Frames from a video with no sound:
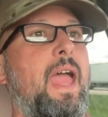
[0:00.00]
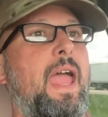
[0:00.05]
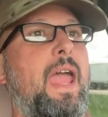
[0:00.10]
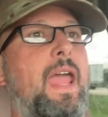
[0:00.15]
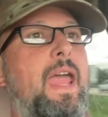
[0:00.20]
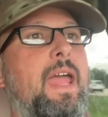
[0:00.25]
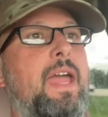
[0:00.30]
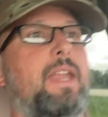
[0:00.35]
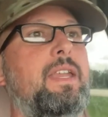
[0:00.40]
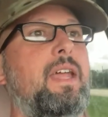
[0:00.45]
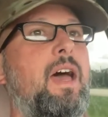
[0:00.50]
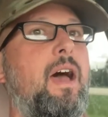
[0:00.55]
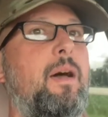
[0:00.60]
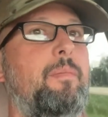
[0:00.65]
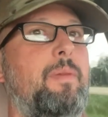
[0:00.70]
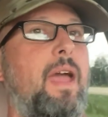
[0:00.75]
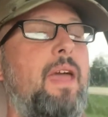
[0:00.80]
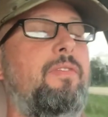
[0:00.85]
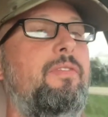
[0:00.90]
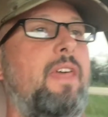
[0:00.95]
And
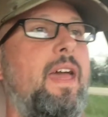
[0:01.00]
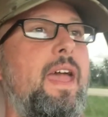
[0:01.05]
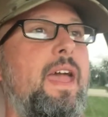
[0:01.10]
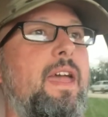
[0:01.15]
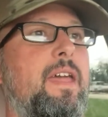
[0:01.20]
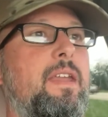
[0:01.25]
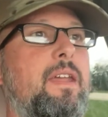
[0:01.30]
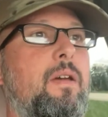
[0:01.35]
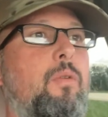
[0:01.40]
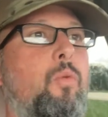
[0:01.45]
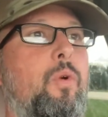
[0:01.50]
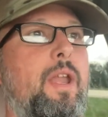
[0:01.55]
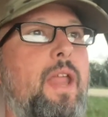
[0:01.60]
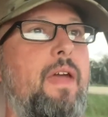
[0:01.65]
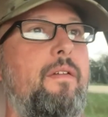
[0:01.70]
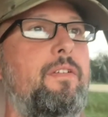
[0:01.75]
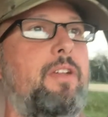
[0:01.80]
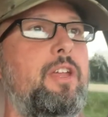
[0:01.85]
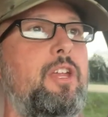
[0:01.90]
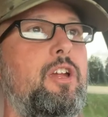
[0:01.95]
then,
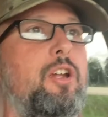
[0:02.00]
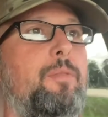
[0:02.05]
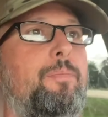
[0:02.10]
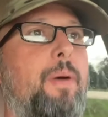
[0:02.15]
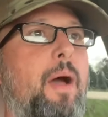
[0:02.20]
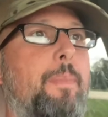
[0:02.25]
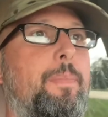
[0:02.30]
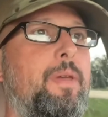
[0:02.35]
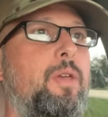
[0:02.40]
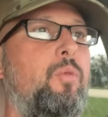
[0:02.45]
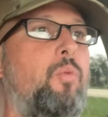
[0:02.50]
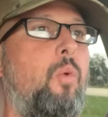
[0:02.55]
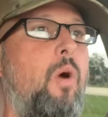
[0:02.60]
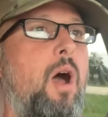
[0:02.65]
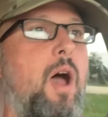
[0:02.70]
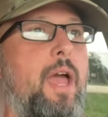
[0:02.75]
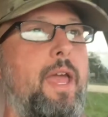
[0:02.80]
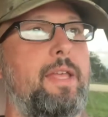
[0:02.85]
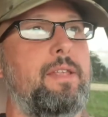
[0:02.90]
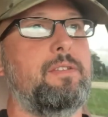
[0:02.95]
whenever your puppy
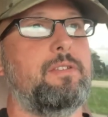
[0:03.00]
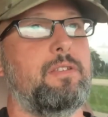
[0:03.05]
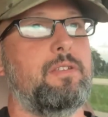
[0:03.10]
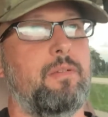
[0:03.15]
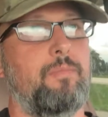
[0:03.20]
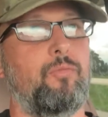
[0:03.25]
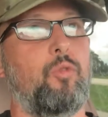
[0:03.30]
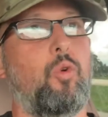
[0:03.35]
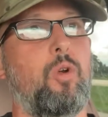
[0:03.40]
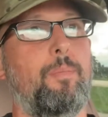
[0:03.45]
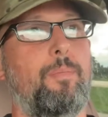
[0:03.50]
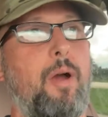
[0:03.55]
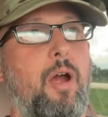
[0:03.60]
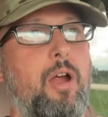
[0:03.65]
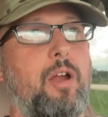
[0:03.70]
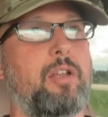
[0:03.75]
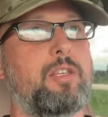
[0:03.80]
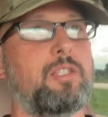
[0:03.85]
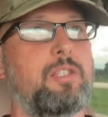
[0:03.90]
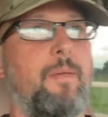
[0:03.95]
whines or
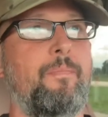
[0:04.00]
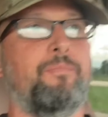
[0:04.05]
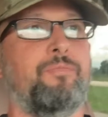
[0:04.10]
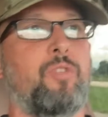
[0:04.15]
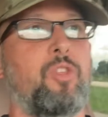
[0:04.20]
barks,